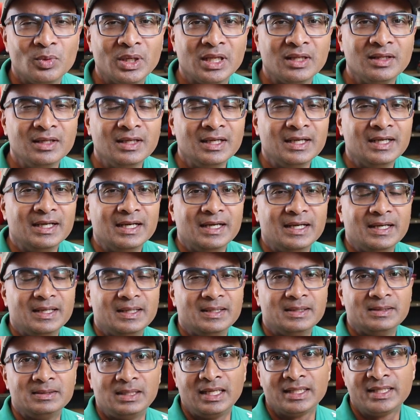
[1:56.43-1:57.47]
Well,
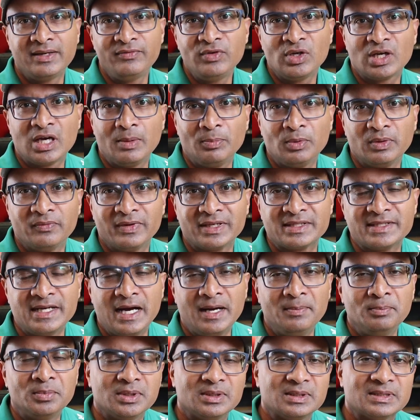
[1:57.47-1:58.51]
I'll give you a couple of
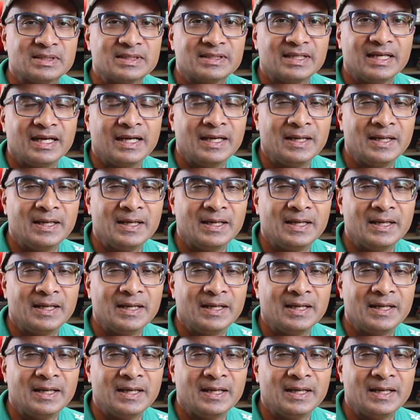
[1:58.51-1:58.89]
examples.